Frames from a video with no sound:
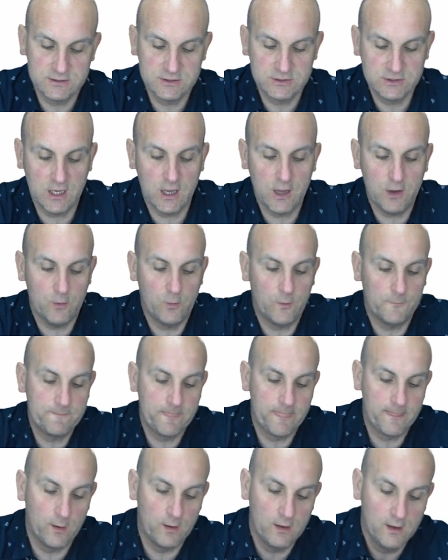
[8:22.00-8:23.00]
So
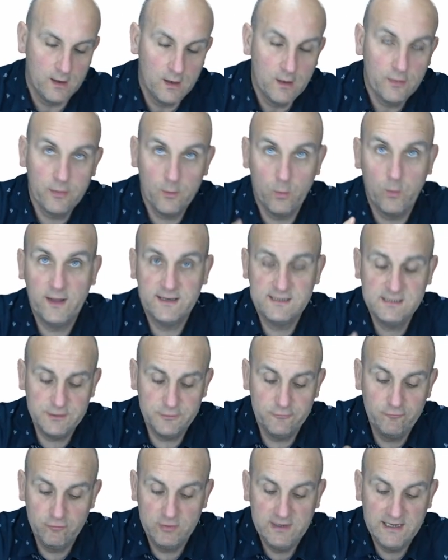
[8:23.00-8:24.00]
the ones that
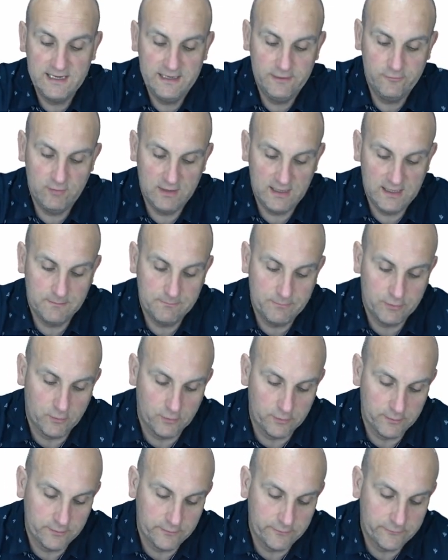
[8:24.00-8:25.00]
are really, really
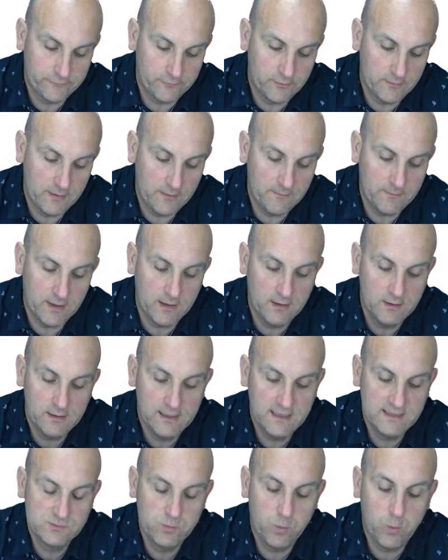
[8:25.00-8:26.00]
important to remember
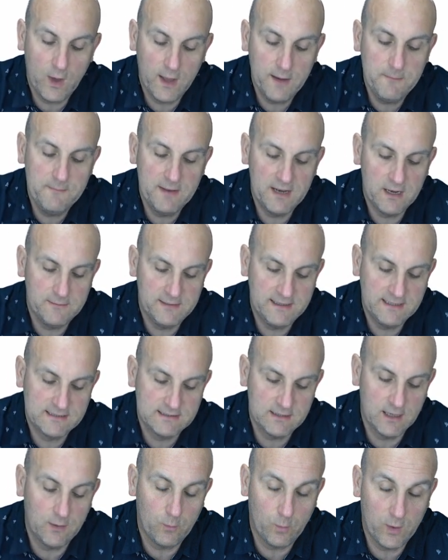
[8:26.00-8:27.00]
is one
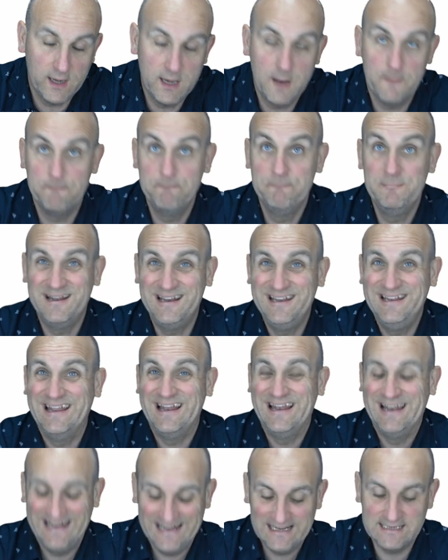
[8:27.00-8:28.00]
millimeter, uh, one
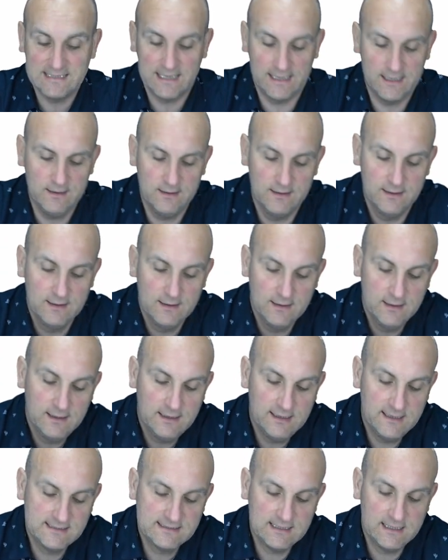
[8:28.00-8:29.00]
milliliter
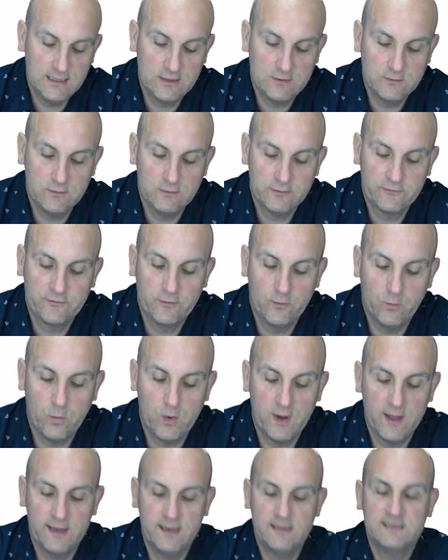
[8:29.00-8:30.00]
is equal to
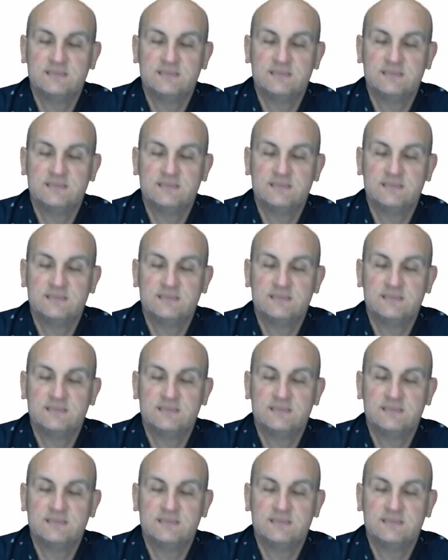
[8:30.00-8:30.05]
one